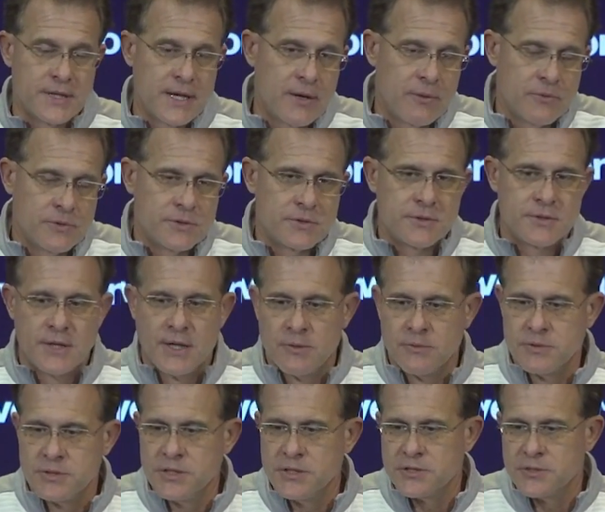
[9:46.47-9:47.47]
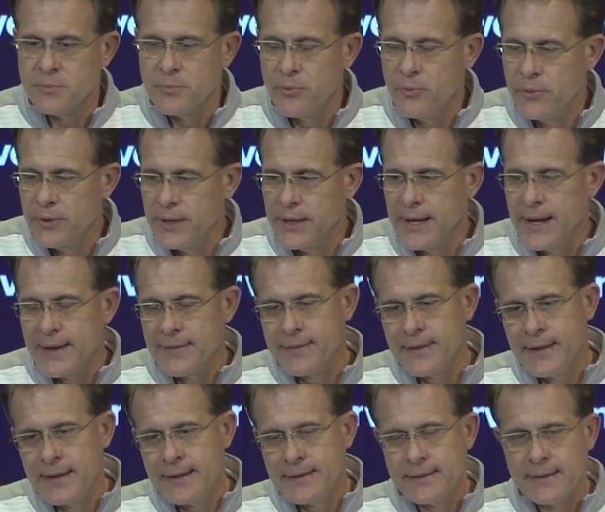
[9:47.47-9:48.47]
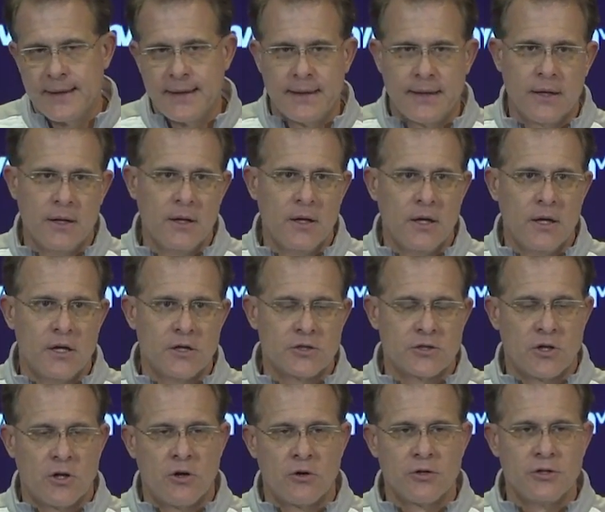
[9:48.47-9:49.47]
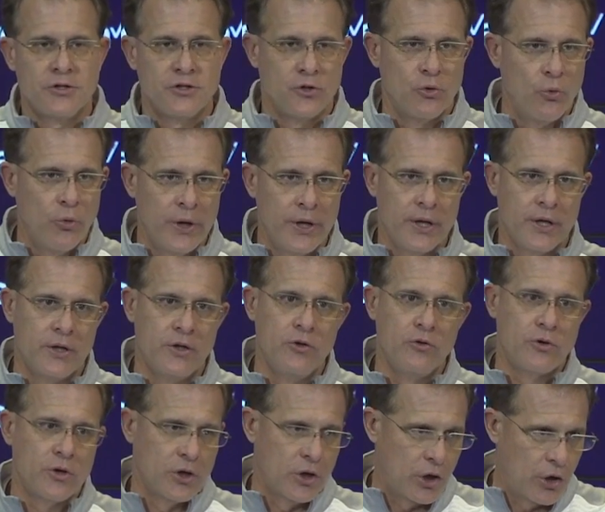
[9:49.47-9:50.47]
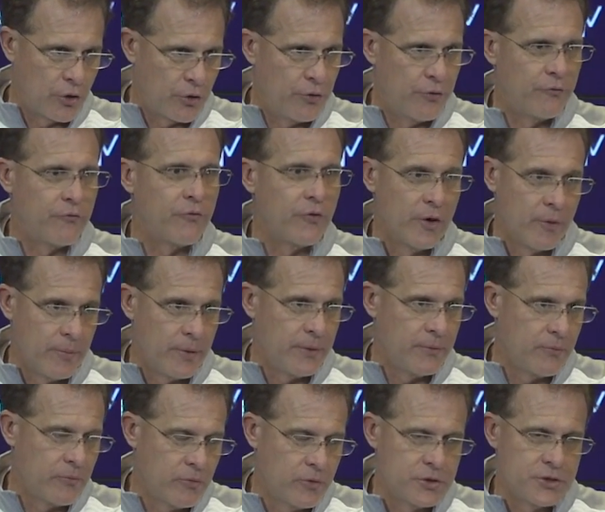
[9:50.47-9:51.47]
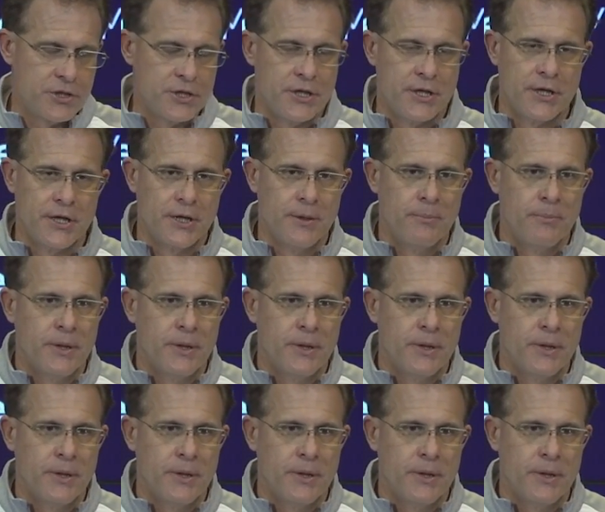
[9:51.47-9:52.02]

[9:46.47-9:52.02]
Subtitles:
That was disappointing. And I think that as long as you win, you can learn from it, what you did.